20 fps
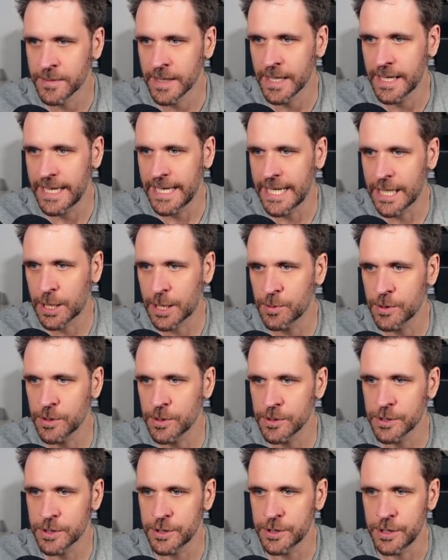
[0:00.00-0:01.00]

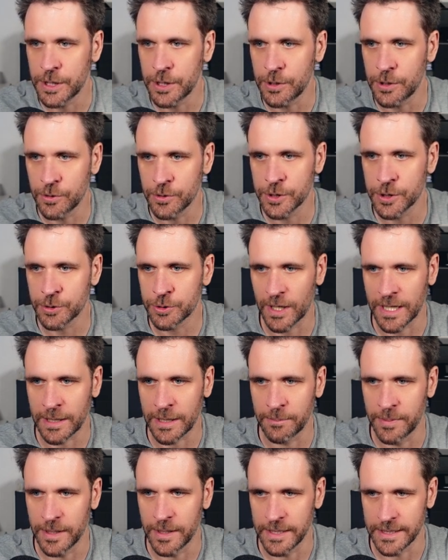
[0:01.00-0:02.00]
equals new string
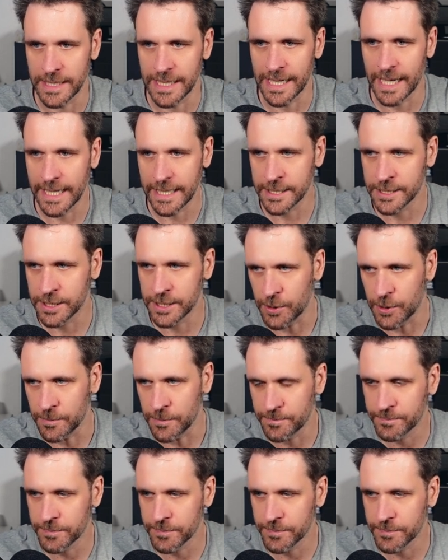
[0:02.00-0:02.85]
builder like so.